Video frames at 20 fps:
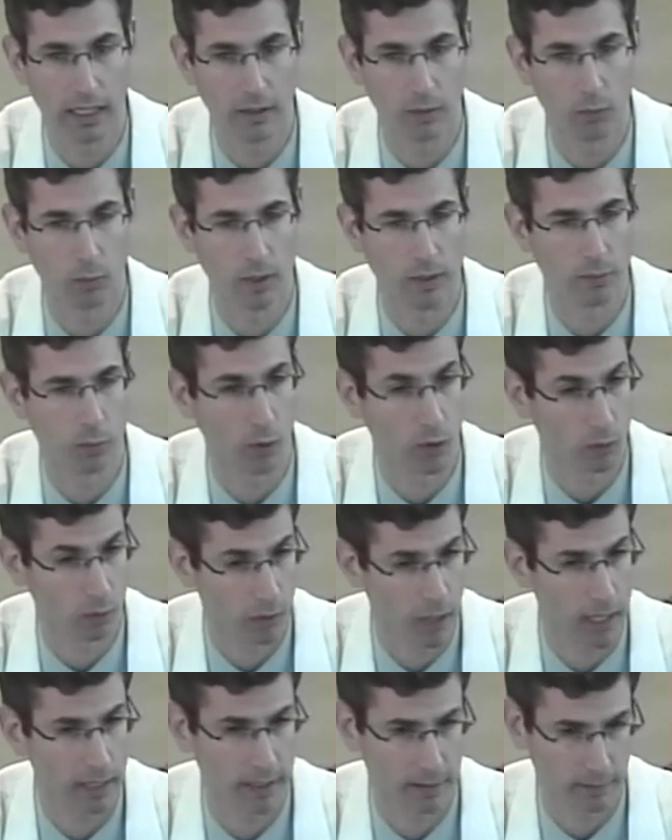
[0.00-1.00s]
With more
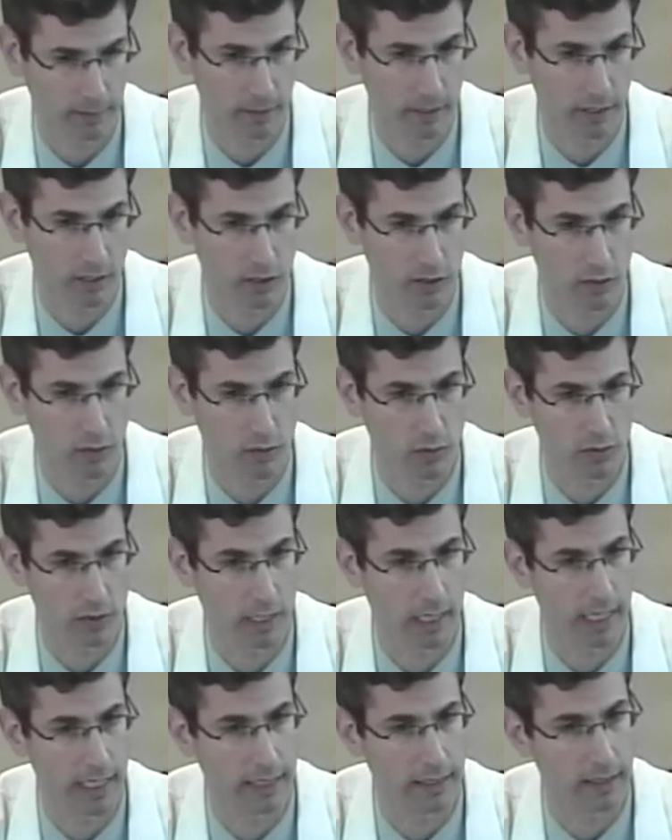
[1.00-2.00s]
chronic issues
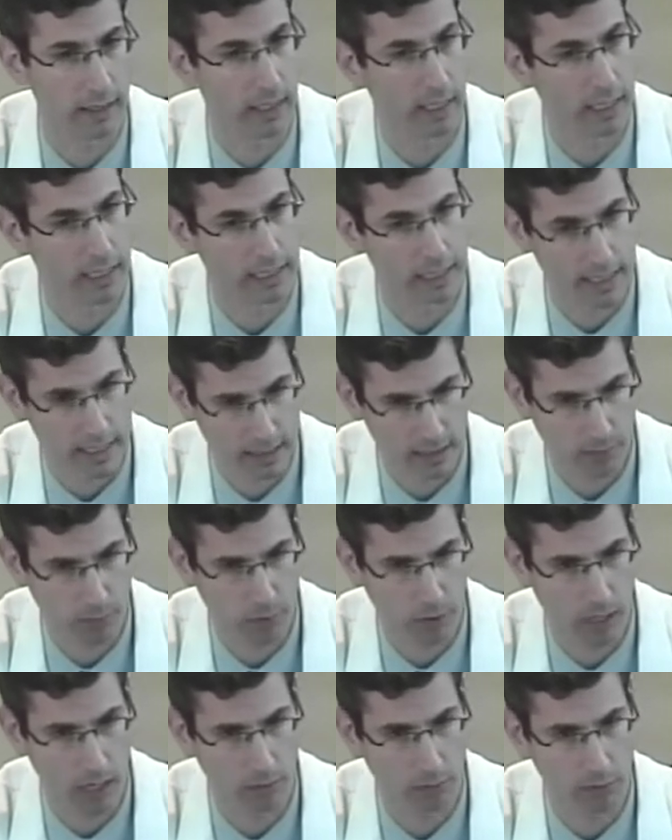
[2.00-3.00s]
like disc
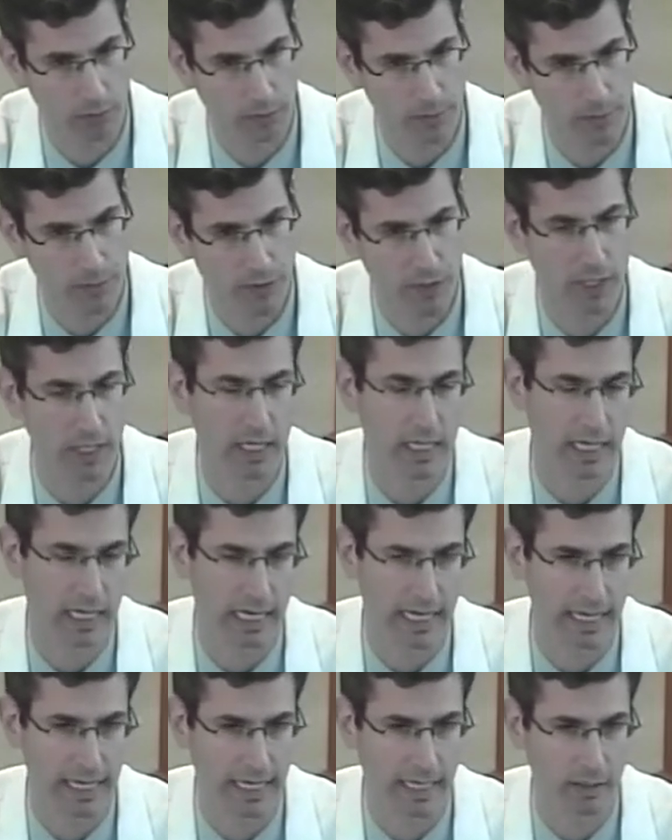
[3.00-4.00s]
problems
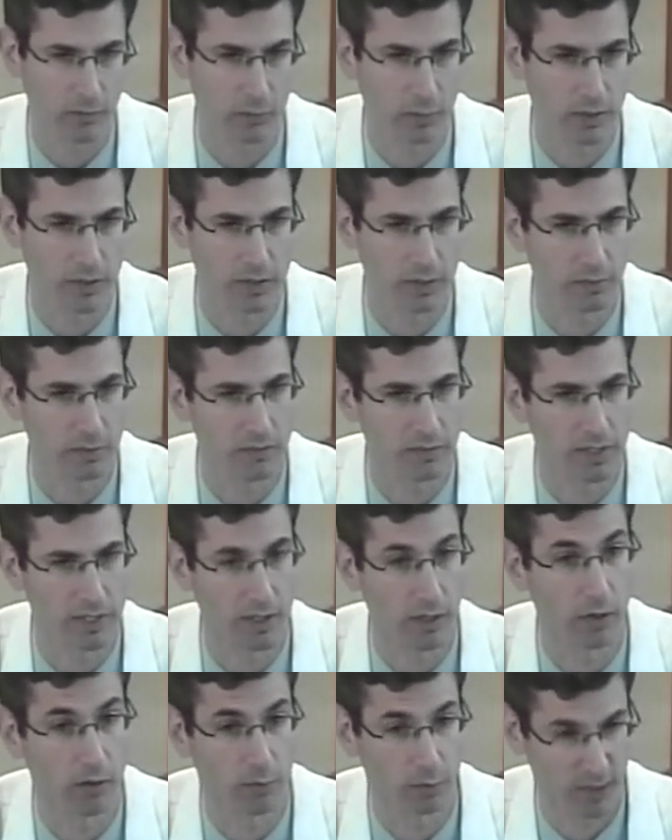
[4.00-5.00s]
and with some of the
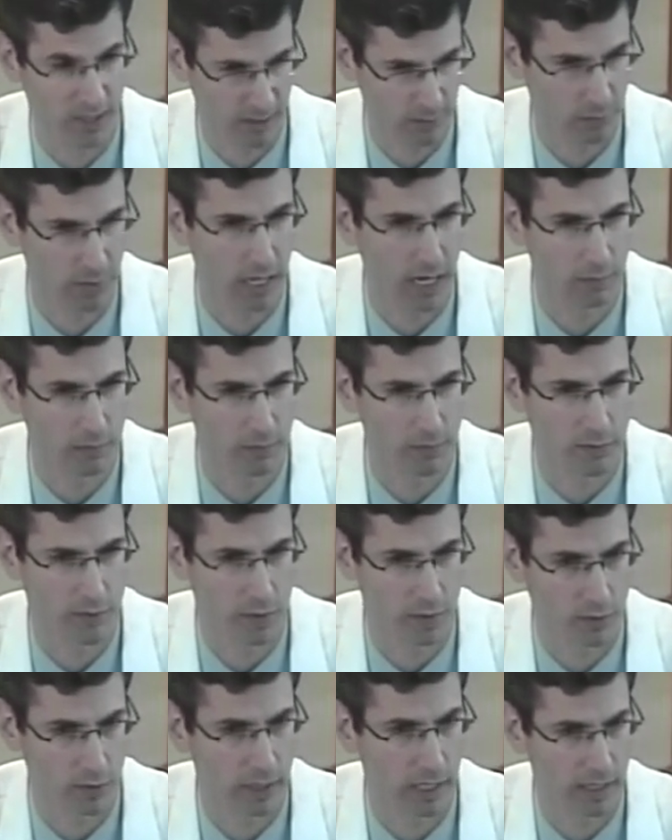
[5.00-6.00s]
arthritic problems,
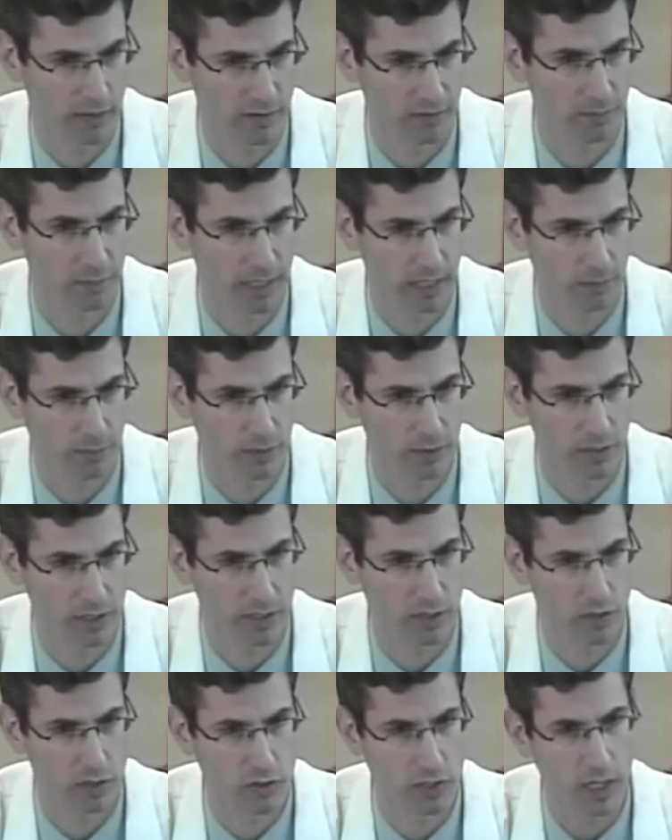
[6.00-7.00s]
those kinds of pain
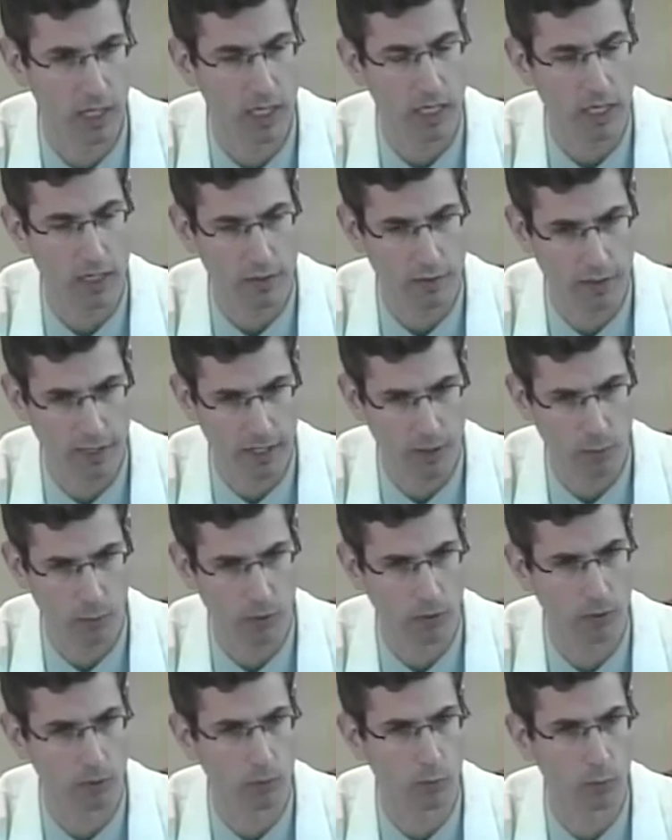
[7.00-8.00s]
procedures, there
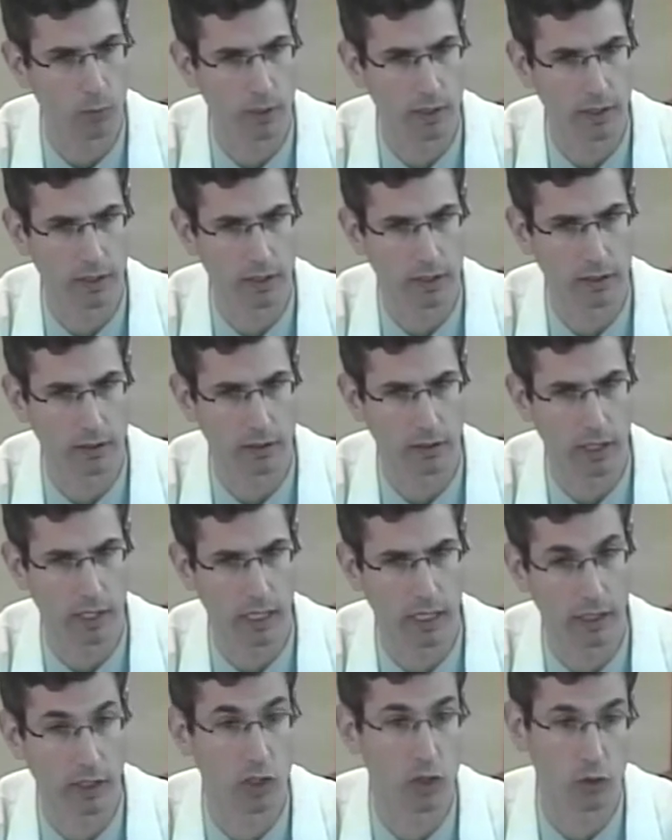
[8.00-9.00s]
we're
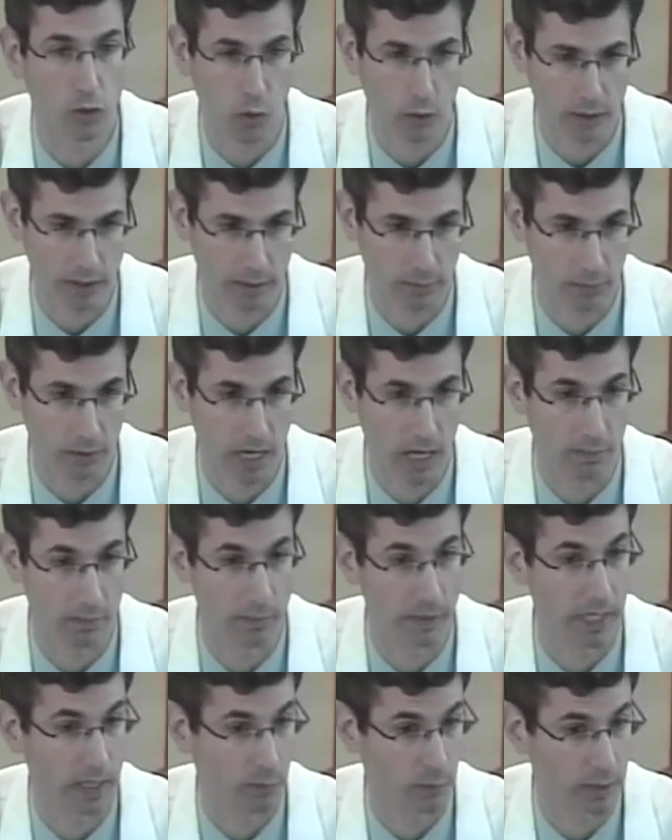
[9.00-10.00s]
controlling the
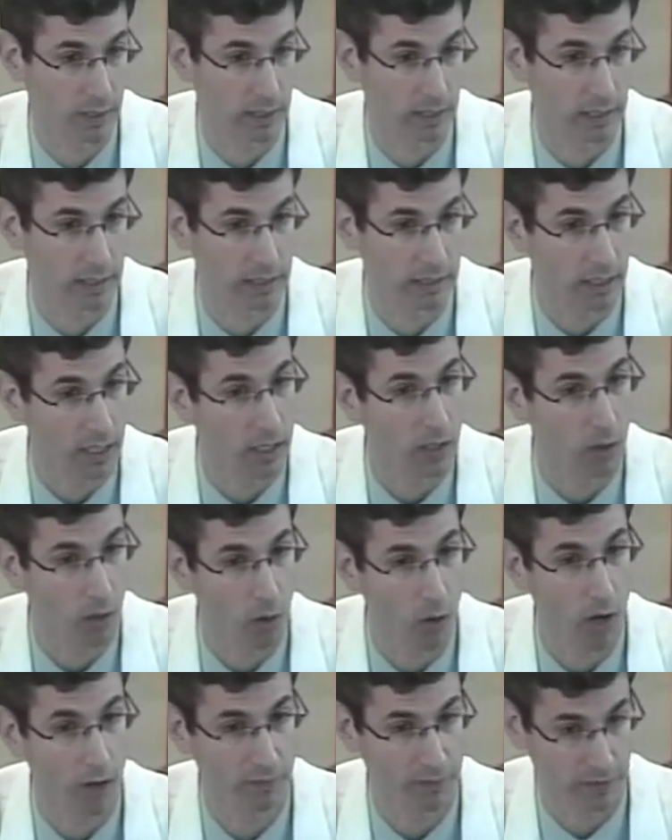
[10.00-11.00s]
problem, and we can
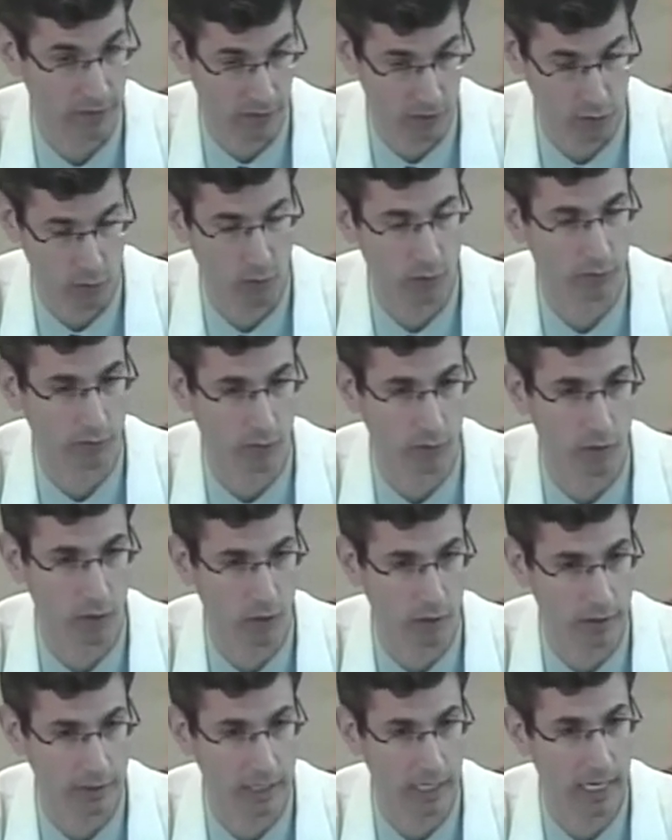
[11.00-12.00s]
often control it for a
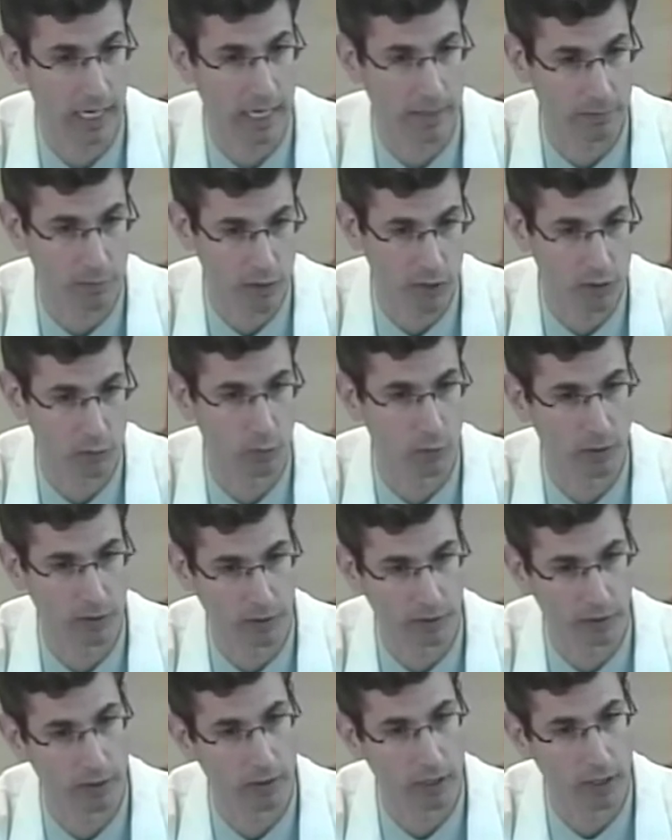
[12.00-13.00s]
long time just
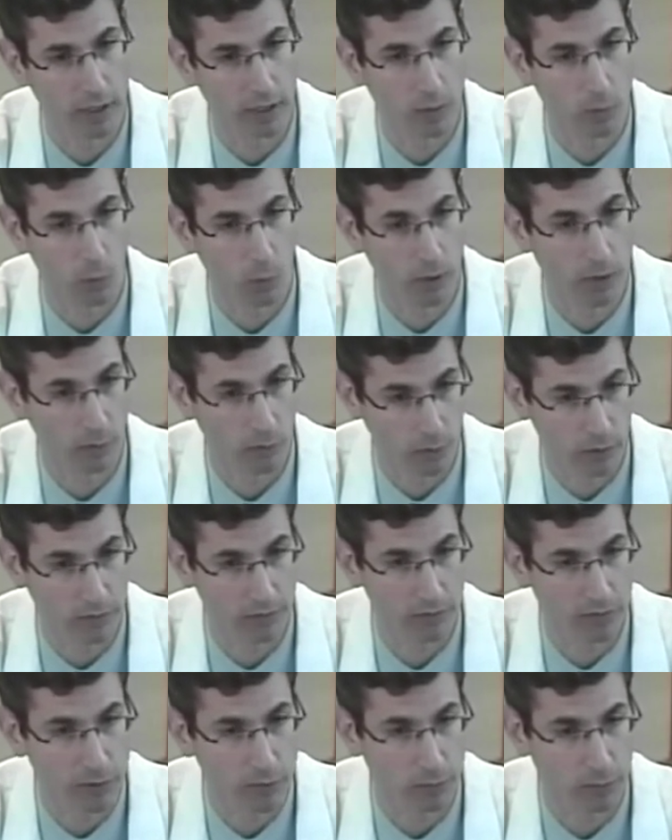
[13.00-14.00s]
with one or a
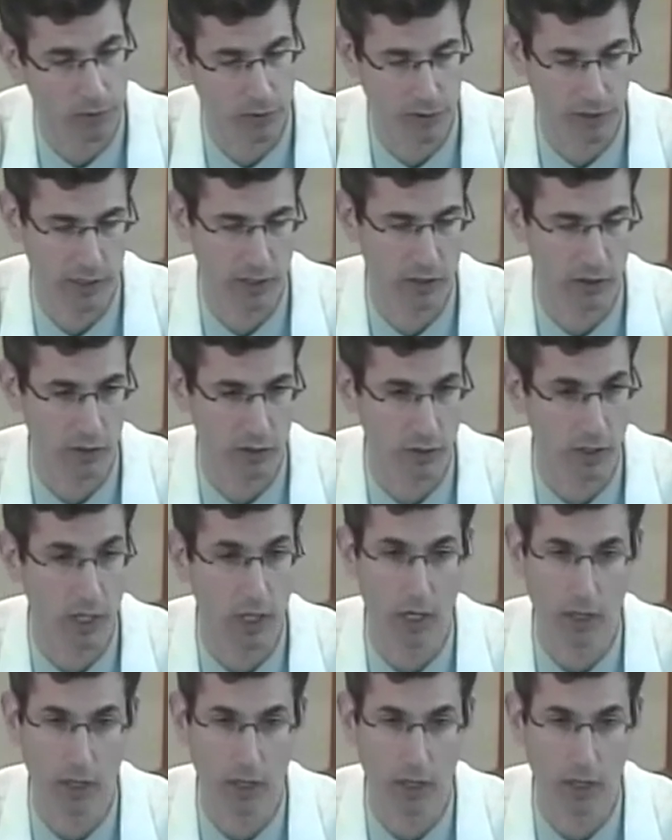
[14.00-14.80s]
few procedures.